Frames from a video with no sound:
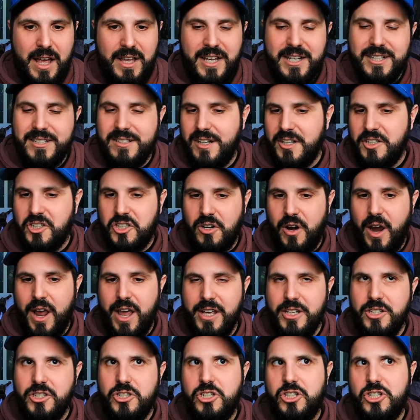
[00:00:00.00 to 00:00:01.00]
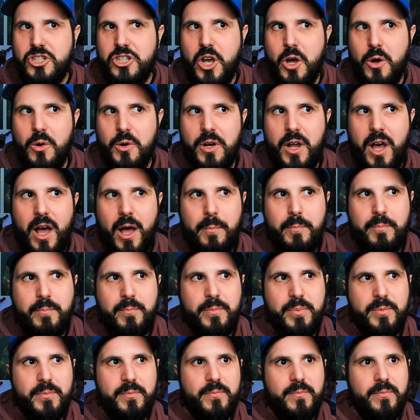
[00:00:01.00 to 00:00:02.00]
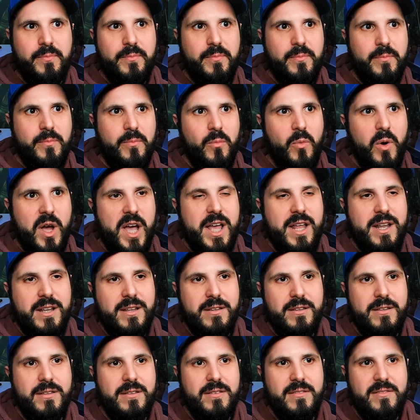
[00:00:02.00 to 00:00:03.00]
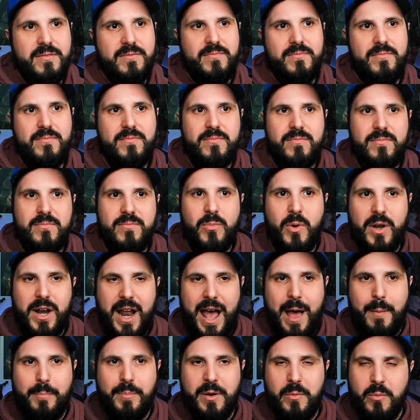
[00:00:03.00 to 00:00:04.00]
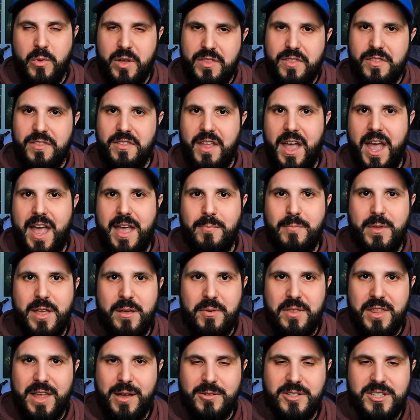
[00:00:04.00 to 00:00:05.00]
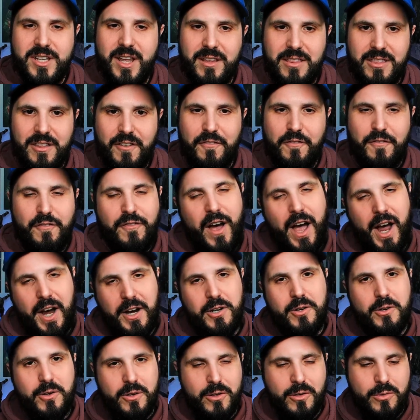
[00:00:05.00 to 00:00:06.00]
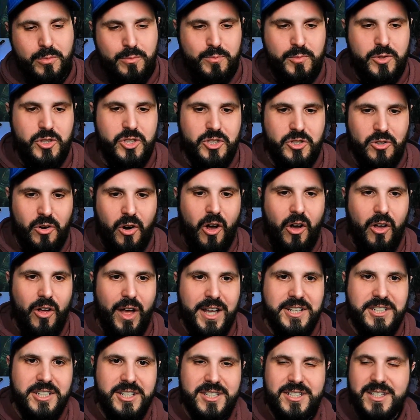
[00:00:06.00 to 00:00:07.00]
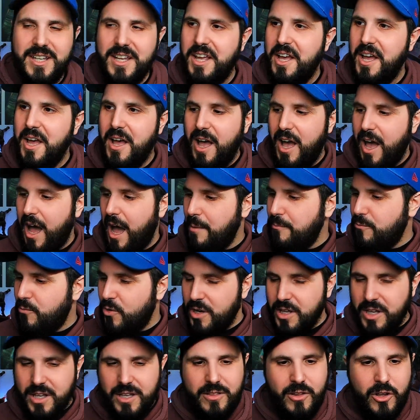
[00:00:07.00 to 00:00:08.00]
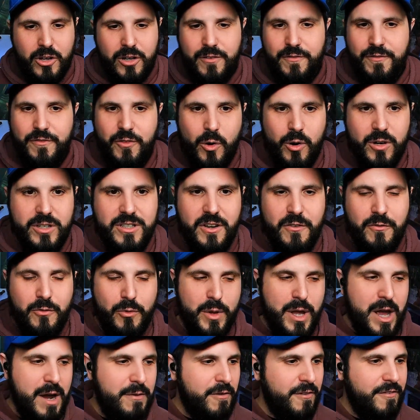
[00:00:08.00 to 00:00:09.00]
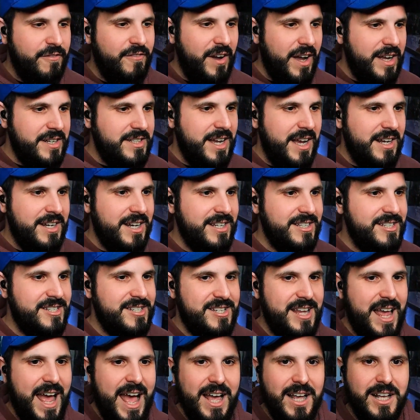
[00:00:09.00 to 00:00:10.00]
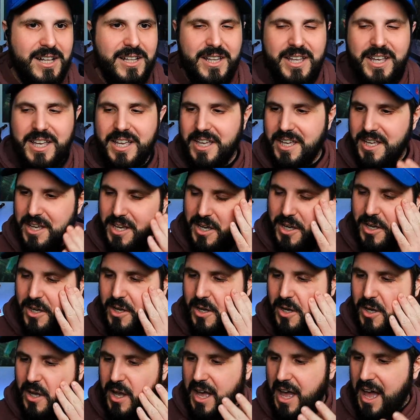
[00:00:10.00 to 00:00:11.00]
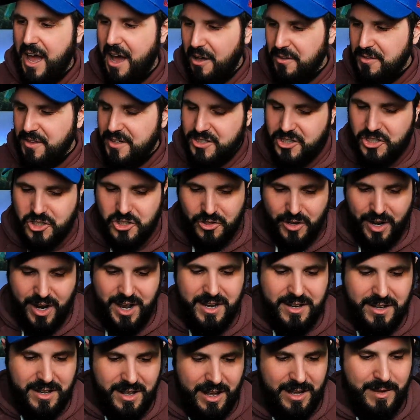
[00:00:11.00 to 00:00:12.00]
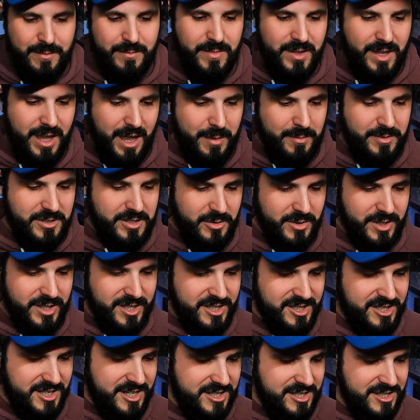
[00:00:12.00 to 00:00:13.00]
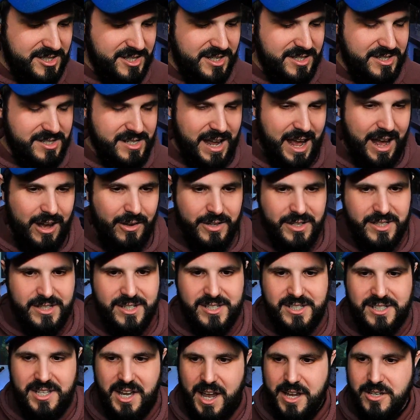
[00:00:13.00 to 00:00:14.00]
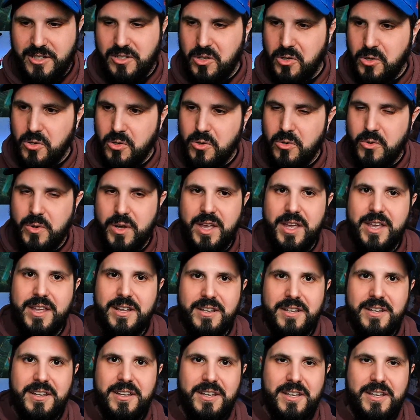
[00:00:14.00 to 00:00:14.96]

guess the train showed up when what happened with Nate. Maybe that was like the final straw. I just, I'm really looking forward to if we ever find out exactly how this train came came into existence, how it decides who it